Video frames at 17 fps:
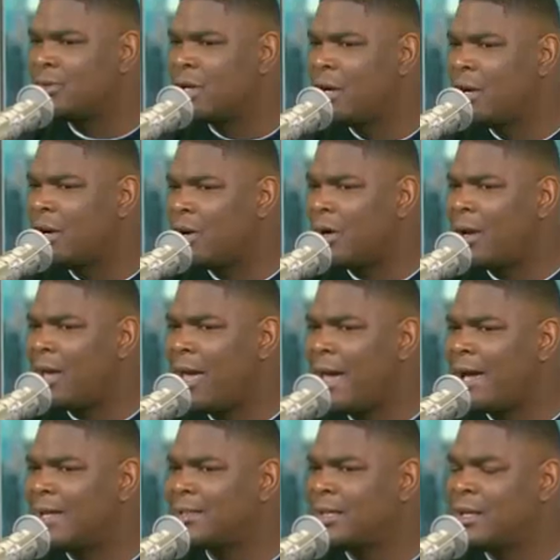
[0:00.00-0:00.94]
or are they
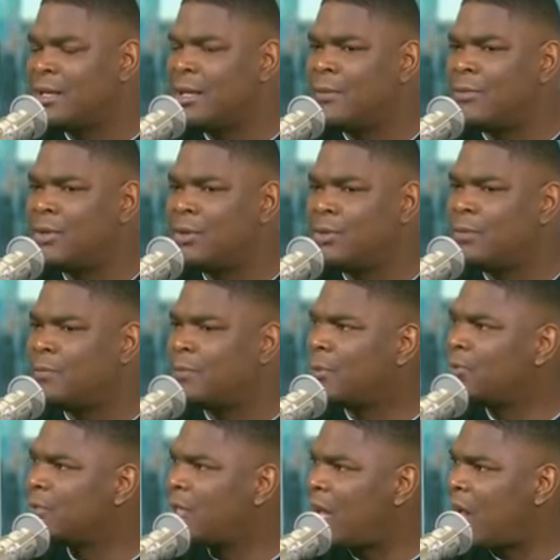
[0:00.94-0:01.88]
asking them to do
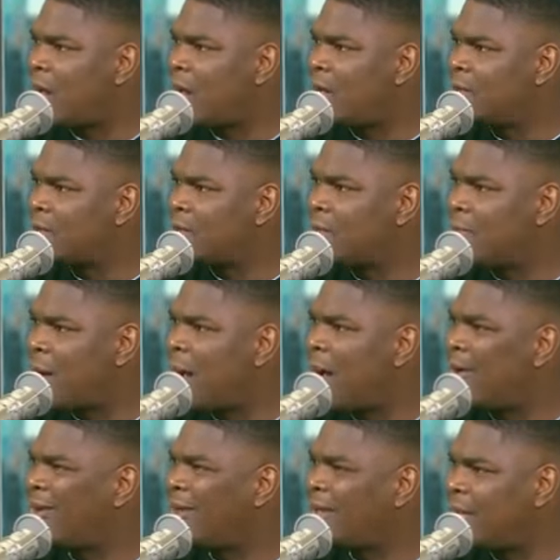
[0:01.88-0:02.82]
Bruce Arians and
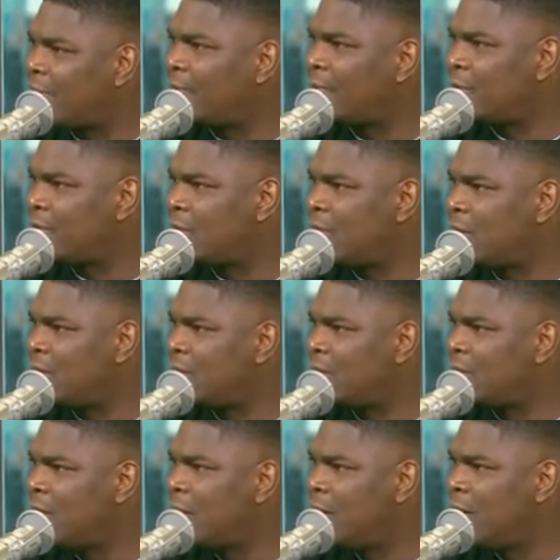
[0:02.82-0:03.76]
Byron Leftwich things?
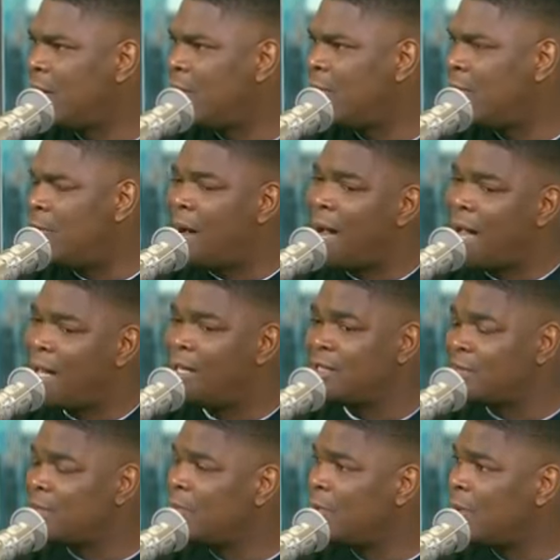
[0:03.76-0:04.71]
Mine is
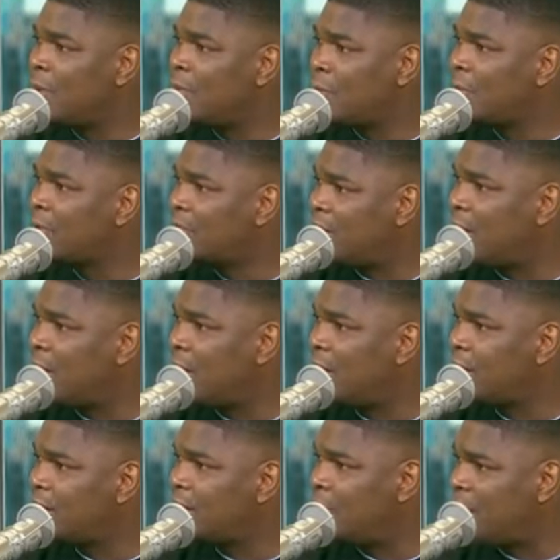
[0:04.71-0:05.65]
more Bruce
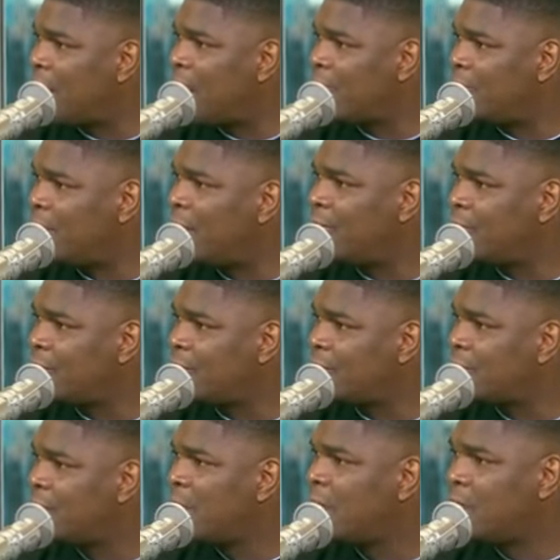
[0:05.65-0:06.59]
Arians and Byron Leftwich.
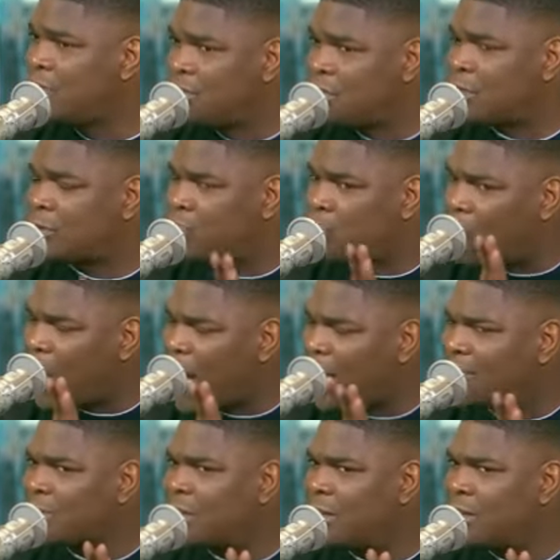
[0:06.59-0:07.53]
Just
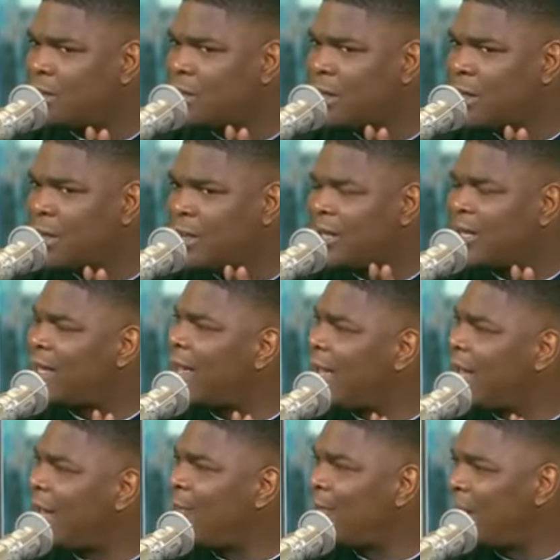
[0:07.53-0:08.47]
watching the
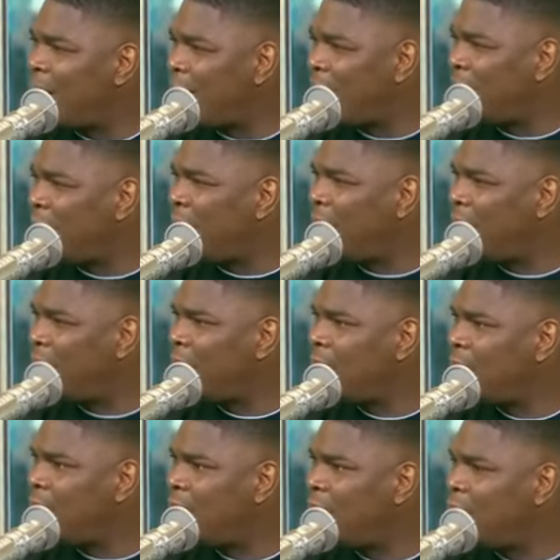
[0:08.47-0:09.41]
game, not being in the
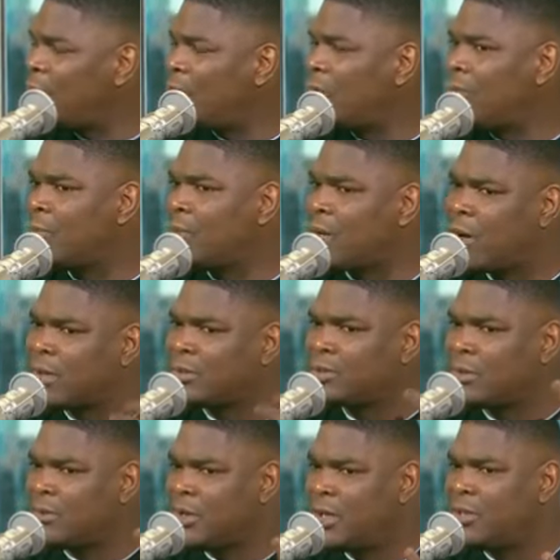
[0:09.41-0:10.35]
meeting room, but
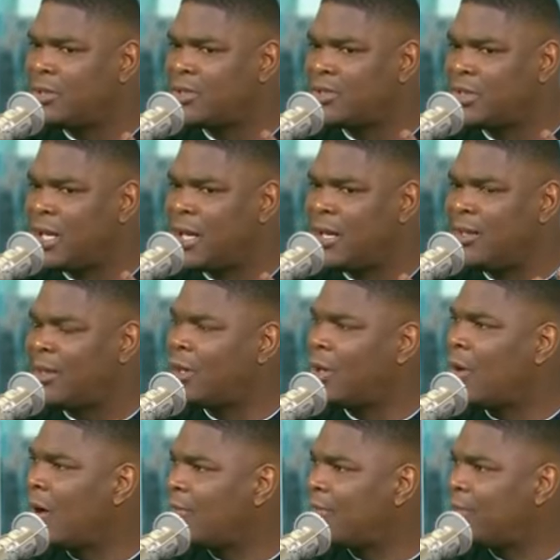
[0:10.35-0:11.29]
also understanding an
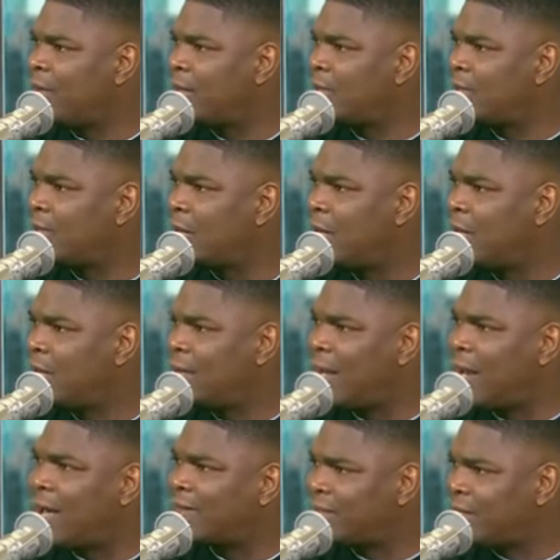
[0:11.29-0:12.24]
offense that
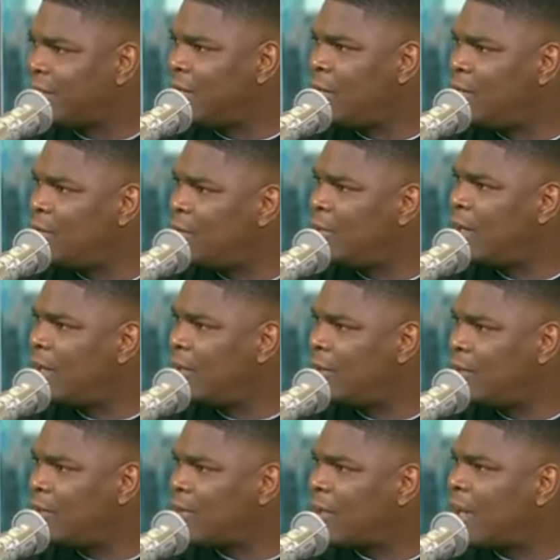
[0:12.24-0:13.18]
I've seen in New England
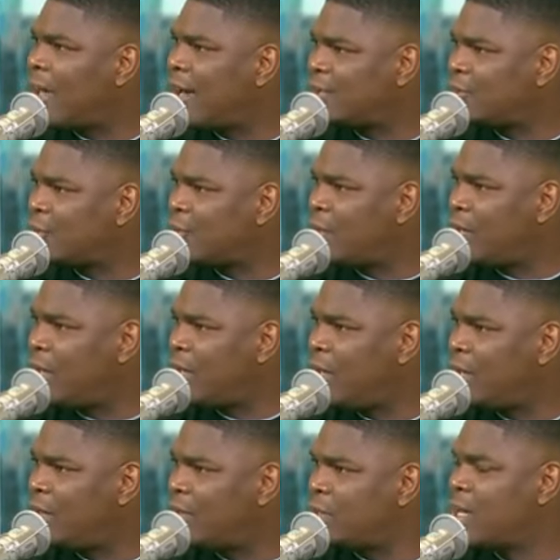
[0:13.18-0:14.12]
over the last 20
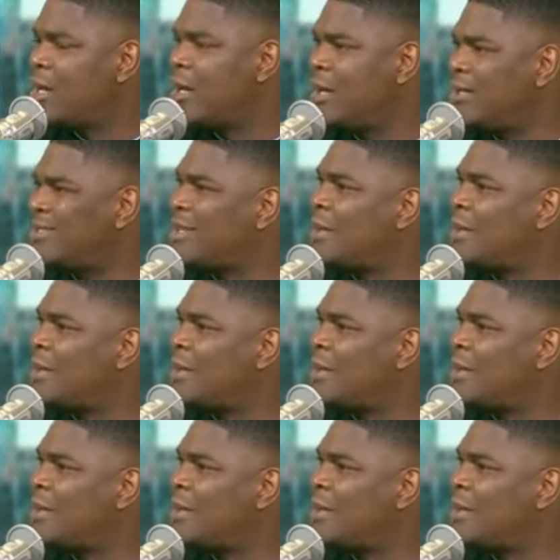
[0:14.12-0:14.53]
years, and some of the